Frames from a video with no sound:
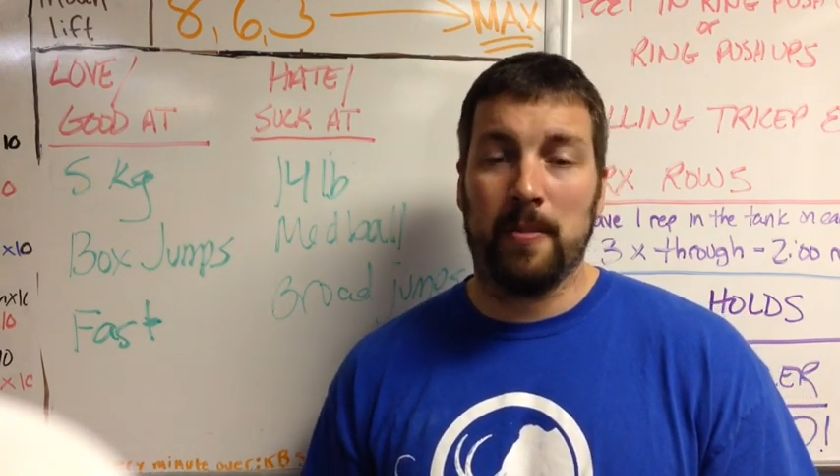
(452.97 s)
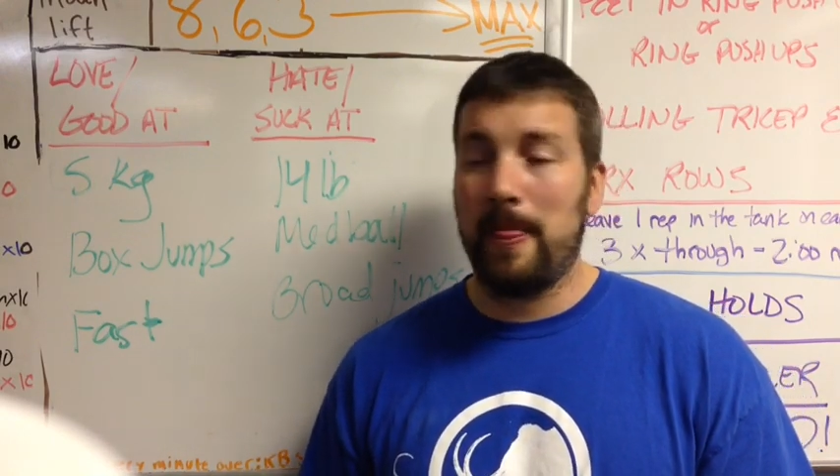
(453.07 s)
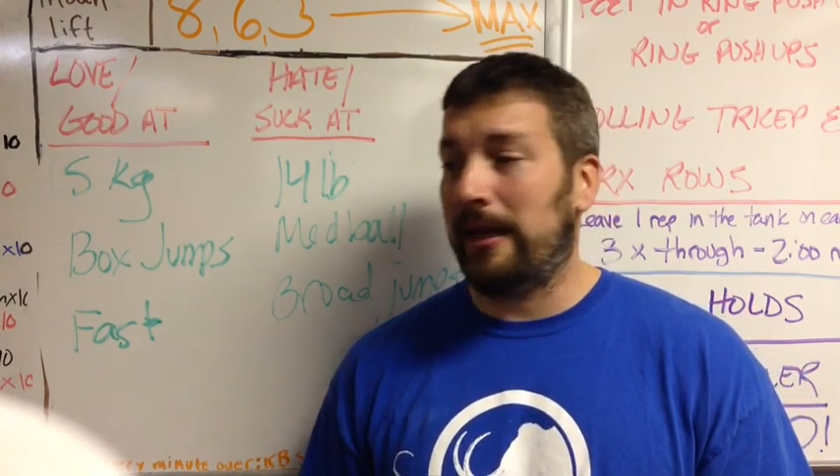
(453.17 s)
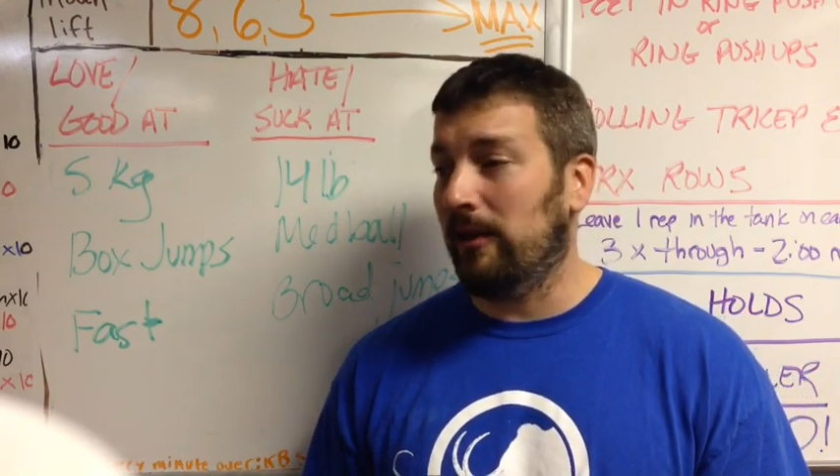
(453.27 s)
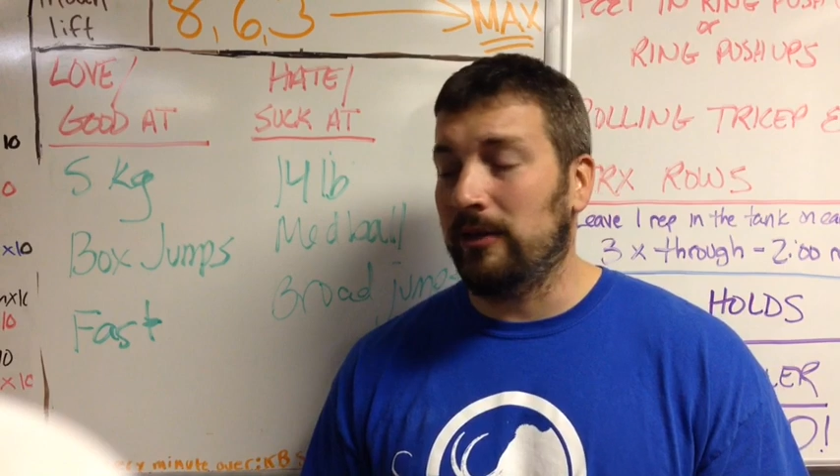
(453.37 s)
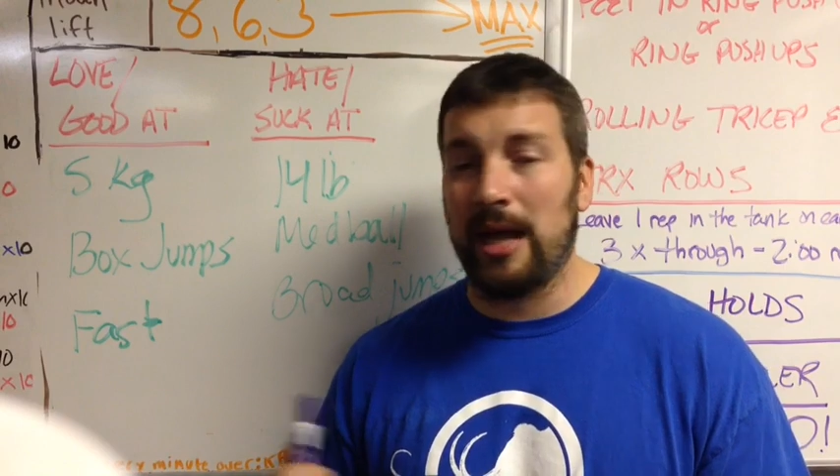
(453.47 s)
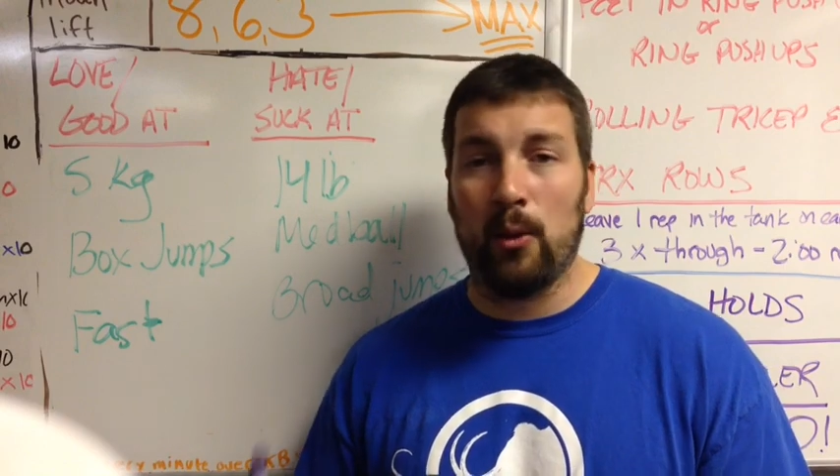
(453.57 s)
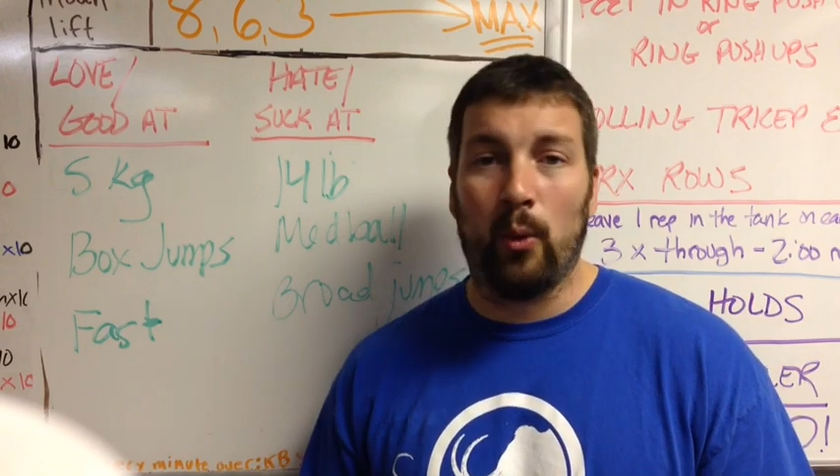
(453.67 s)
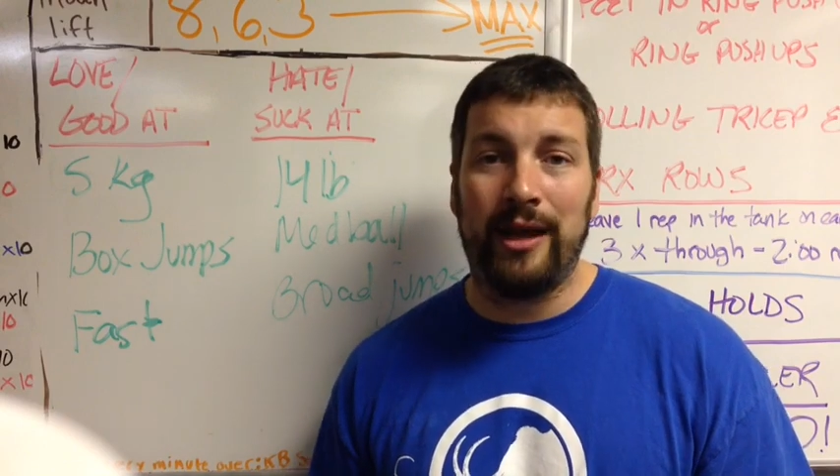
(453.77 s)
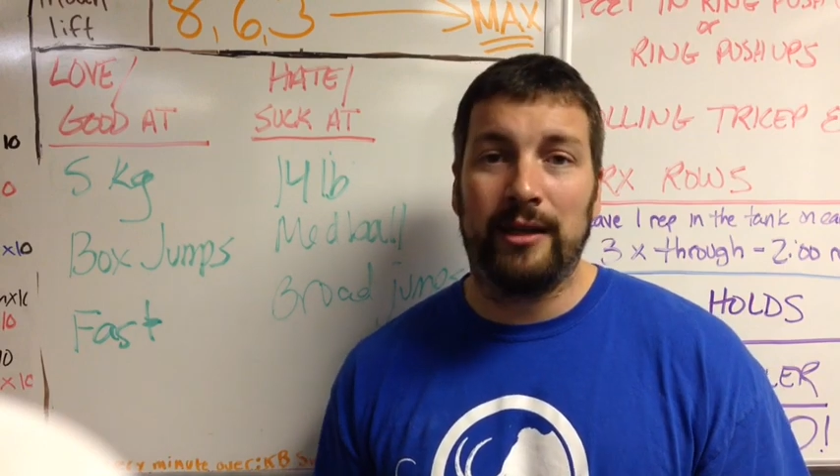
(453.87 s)
because you
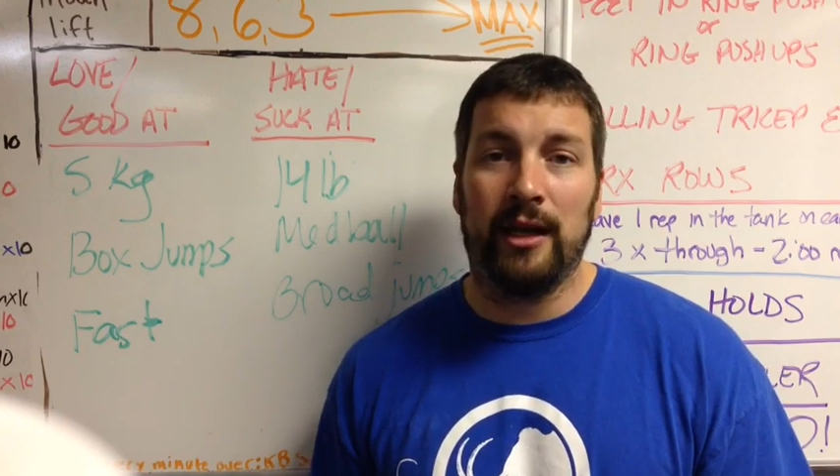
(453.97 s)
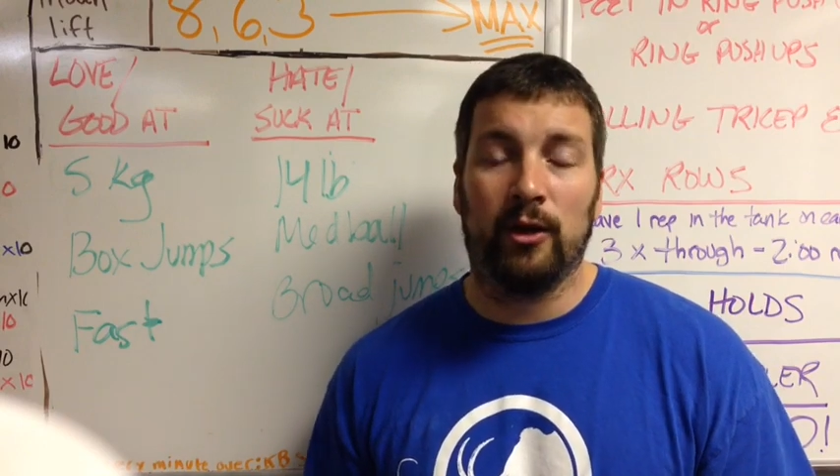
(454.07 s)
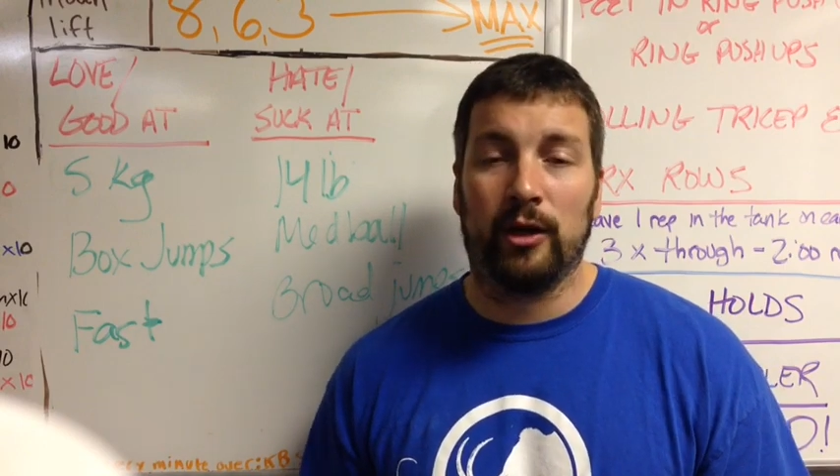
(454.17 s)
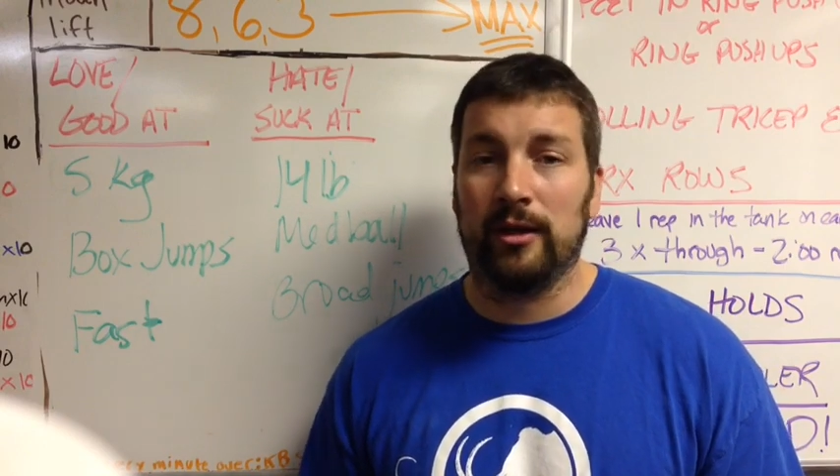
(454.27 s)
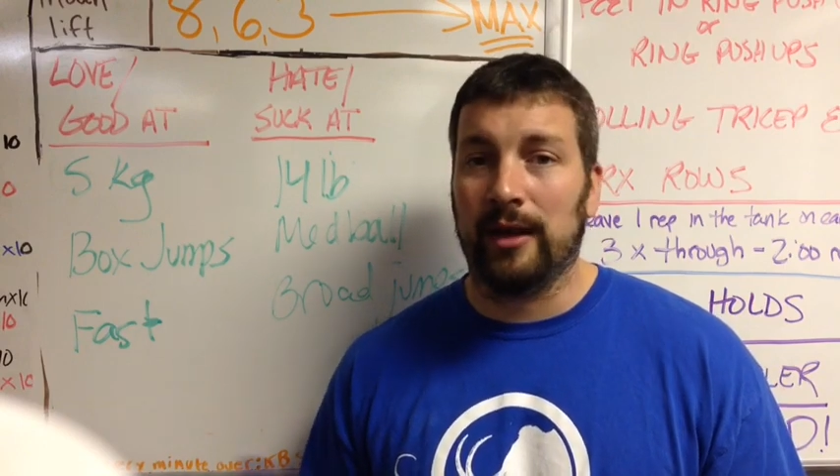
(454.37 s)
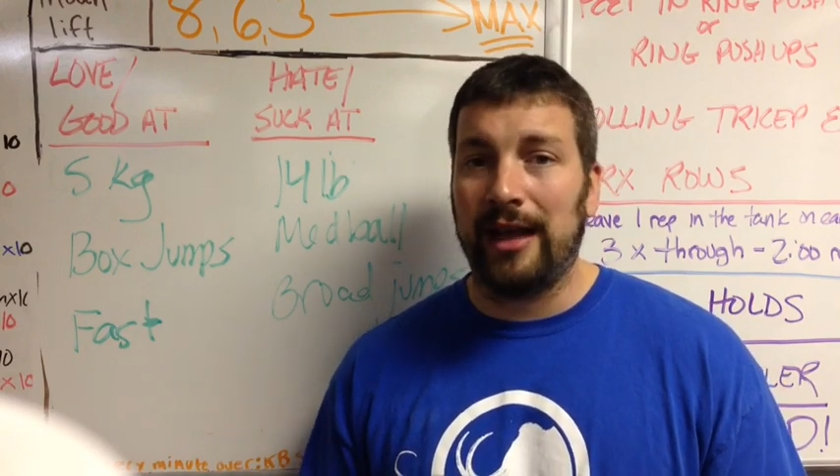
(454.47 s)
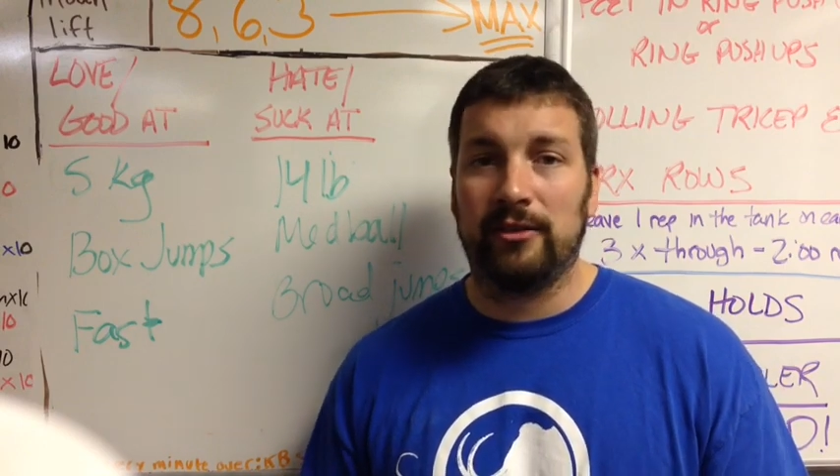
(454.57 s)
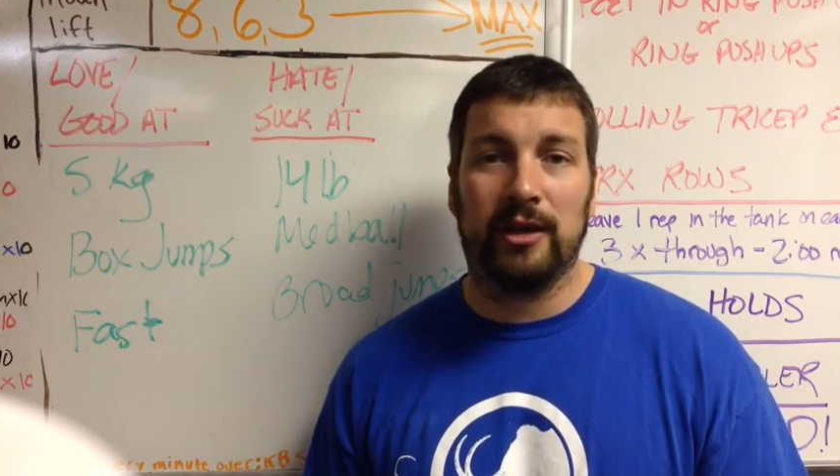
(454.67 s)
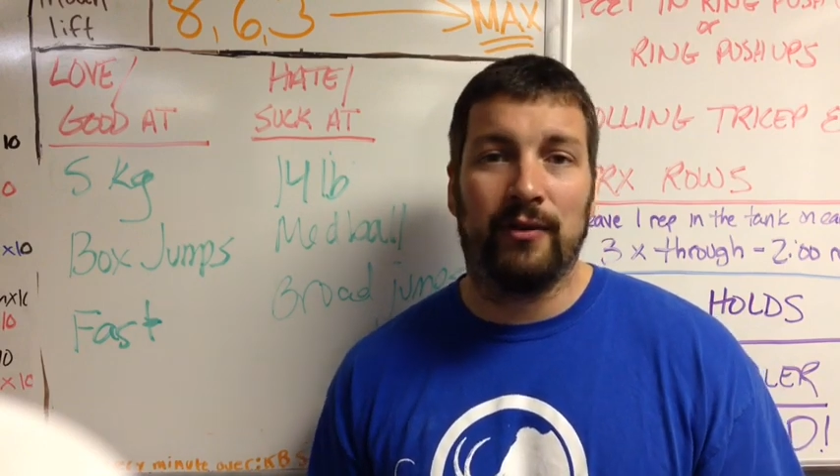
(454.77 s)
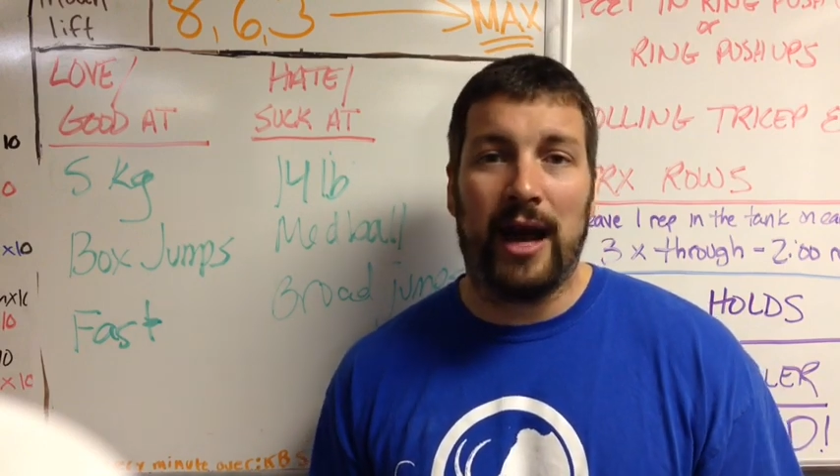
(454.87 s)
get winded or your legs
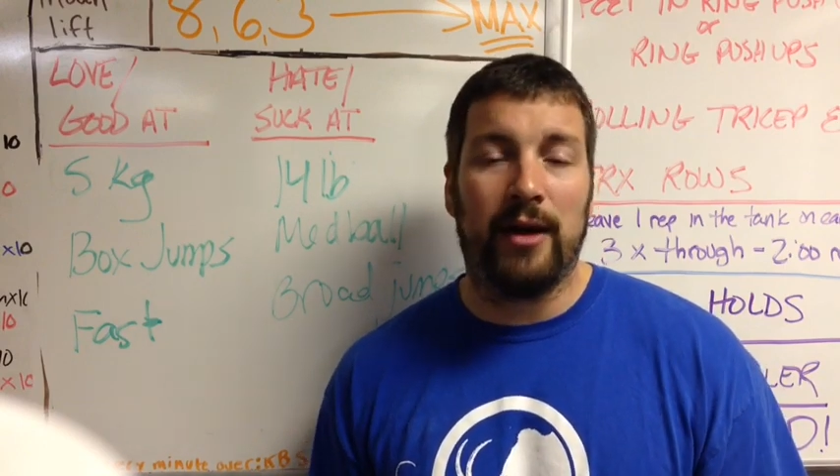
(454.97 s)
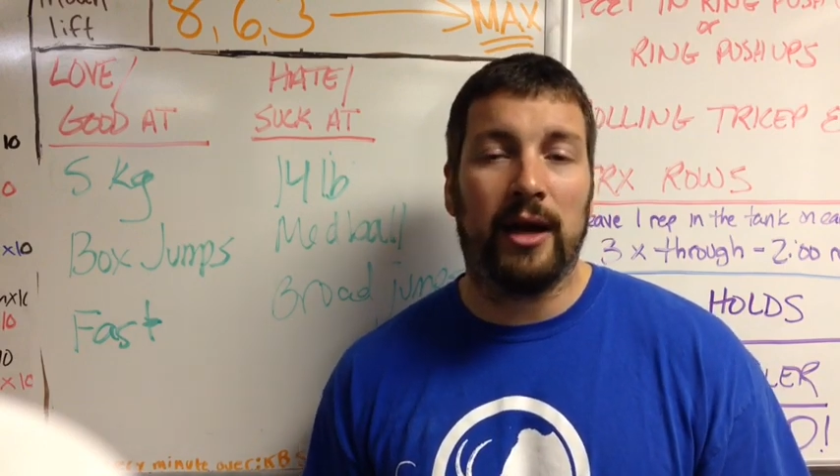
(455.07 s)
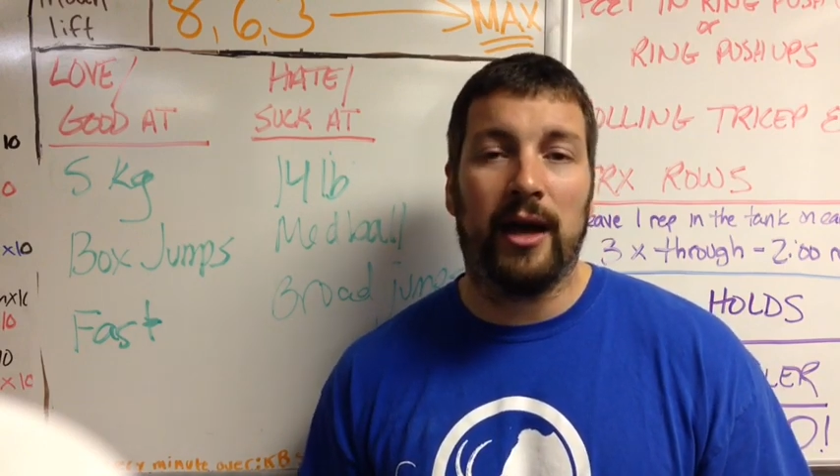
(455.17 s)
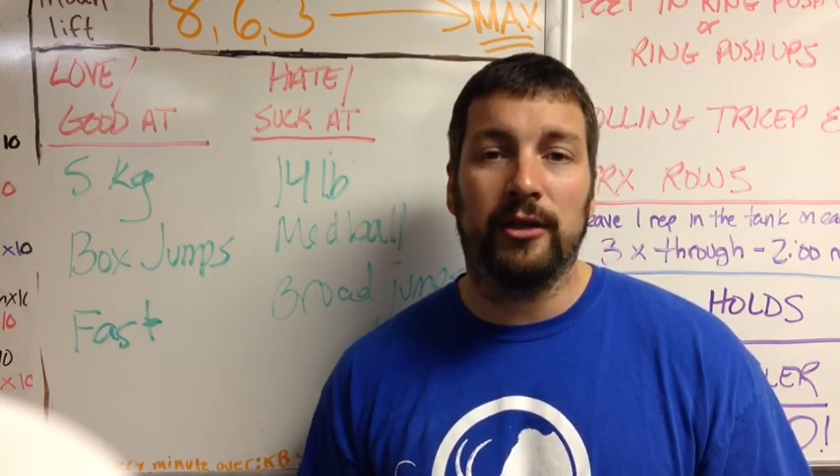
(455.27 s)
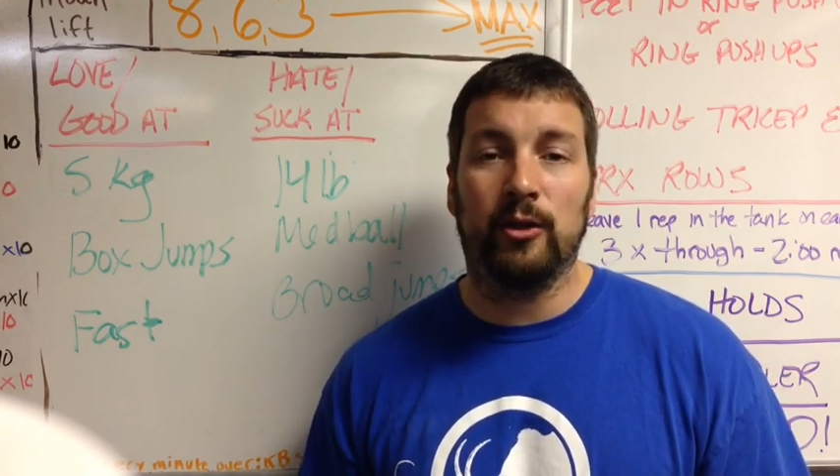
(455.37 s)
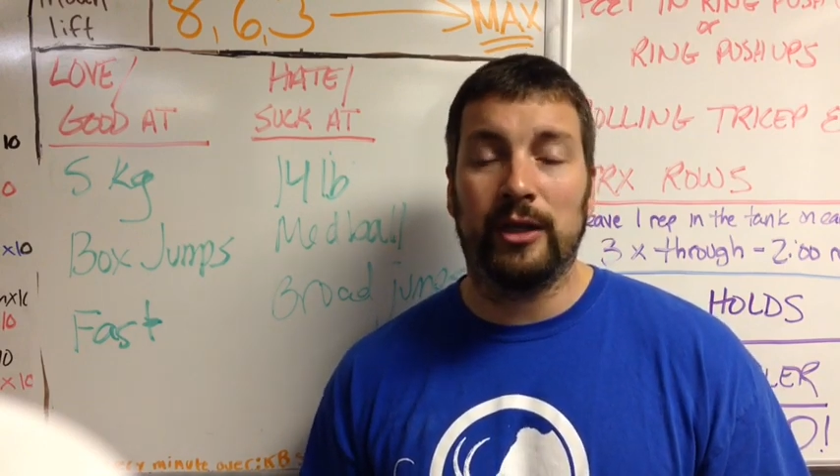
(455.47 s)
give out on you,